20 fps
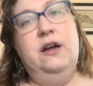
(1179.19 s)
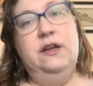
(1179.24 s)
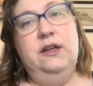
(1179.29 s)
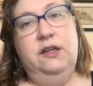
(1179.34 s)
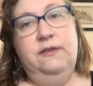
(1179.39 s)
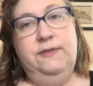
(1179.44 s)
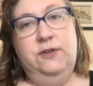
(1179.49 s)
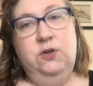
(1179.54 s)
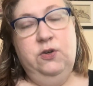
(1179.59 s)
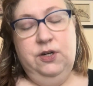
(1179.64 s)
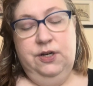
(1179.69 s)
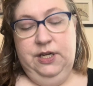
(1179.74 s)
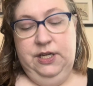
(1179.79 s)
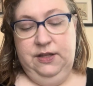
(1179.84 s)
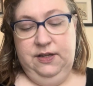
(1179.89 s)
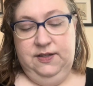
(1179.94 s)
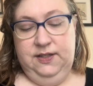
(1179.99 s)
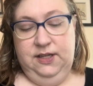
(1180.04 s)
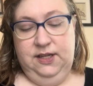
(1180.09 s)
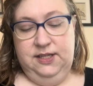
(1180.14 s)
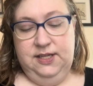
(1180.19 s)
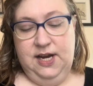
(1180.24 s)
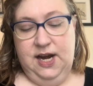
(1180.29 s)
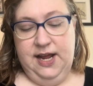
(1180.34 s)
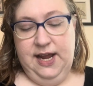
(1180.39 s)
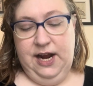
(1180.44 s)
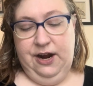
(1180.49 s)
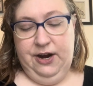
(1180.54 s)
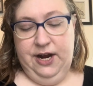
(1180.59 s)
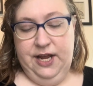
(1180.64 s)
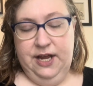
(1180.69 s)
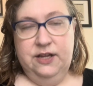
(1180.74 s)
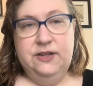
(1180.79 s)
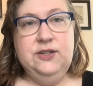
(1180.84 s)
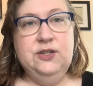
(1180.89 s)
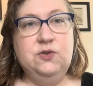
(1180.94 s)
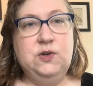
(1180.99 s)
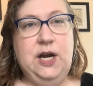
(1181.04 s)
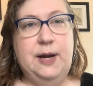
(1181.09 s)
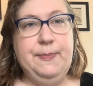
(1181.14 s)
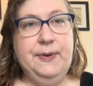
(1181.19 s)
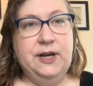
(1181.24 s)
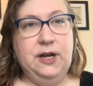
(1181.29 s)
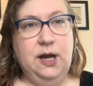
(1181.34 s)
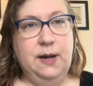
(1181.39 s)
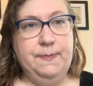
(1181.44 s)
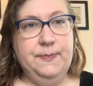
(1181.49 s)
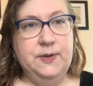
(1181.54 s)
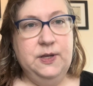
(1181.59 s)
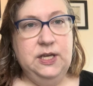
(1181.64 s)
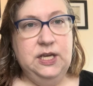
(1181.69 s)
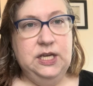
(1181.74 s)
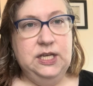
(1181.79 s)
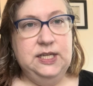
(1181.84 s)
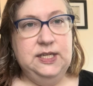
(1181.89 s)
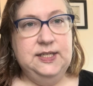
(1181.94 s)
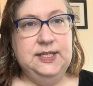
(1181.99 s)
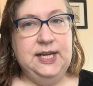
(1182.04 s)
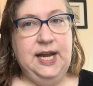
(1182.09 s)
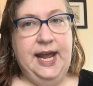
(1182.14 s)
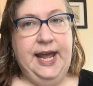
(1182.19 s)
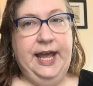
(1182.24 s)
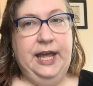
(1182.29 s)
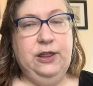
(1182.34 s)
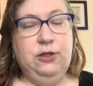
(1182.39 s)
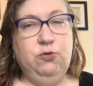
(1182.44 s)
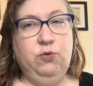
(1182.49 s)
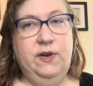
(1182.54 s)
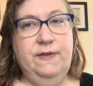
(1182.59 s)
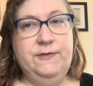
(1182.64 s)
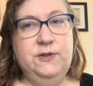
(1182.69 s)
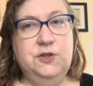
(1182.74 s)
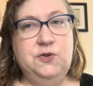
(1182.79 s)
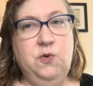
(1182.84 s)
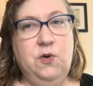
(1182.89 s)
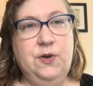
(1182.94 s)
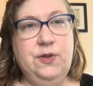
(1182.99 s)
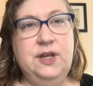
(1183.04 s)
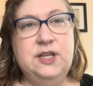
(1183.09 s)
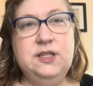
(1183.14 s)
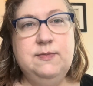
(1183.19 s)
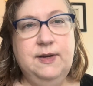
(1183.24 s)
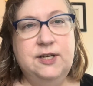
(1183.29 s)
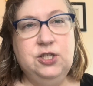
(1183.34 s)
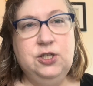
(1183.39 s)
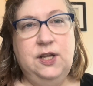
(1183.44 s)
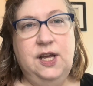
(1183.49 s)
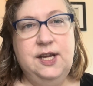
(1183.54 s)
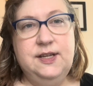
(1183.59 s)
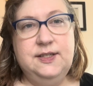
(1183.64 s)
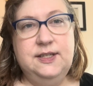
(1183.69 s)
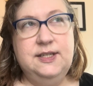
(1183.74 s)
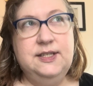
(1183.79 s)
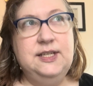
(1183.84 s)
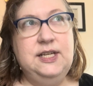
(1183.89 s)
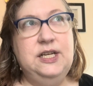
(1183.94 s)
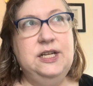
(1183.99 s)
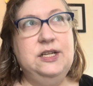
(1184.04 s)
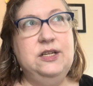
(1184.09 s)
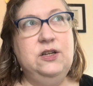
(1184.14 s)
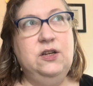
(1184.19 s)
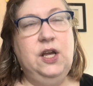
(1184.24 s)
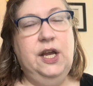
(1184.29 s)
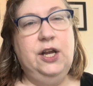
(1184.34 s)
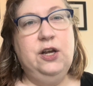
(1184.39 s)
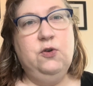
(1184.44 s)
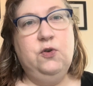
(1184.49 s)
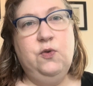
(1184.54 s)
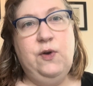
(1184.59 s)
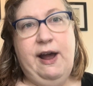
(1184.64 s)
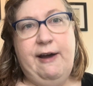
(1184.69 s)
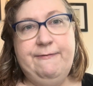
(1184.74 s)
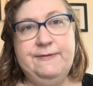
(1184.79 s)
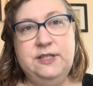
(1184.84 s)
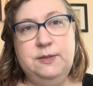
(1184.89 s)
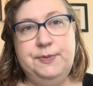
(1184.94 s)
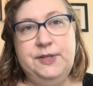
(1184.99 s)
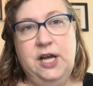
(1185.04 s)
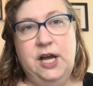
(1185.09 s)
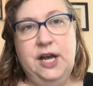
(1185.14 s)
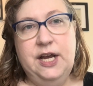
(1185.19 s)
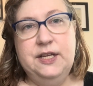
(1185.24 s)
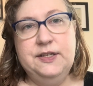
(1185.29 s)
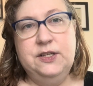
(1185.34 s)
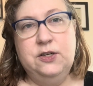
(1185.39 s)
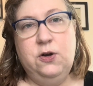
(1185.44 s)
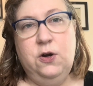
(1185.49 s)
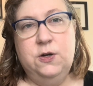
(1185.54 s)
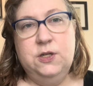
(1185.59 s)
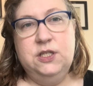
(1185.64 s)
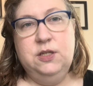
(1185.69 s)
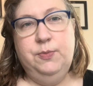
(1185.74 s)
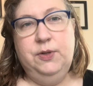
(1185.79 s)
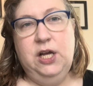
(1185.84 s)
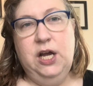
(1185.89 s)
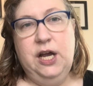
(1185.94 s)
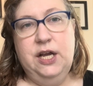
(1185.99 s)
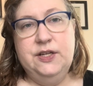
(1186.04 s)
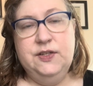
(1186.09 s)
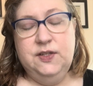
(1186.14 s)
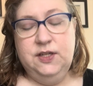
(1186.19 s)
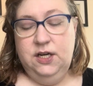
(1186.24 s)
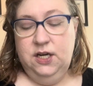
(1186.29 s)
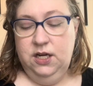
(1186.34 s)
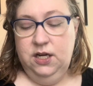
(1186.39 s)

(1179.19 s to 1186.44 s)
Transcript: If you are in the Cincinnati area, Scrap It Up is a thrift store that specializes in like craft supplies and art supplies.